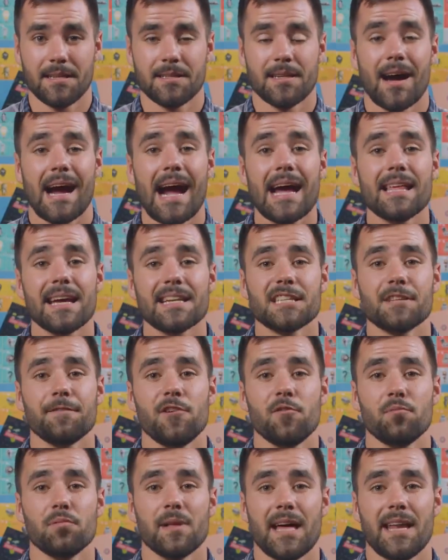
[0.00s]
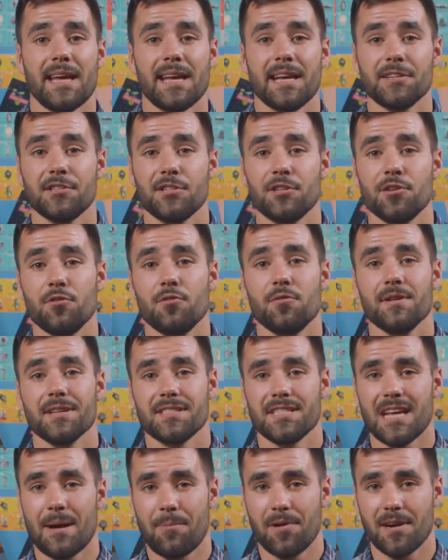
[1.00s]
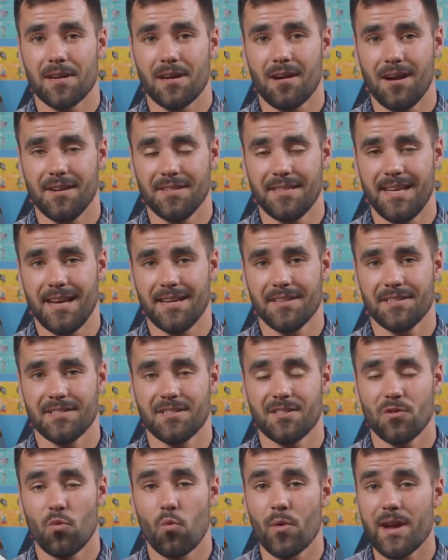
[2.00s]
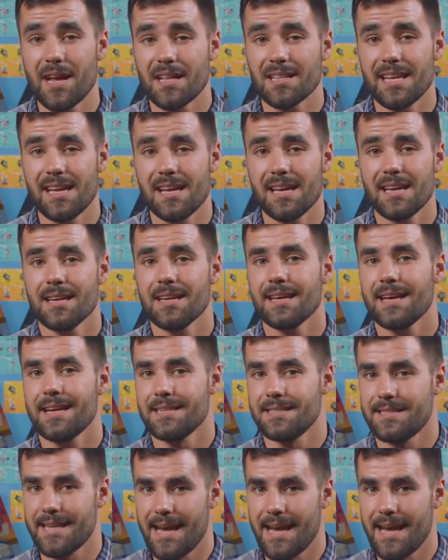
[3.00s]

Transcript: Now, I like to view planning in two separate contexts, weekly and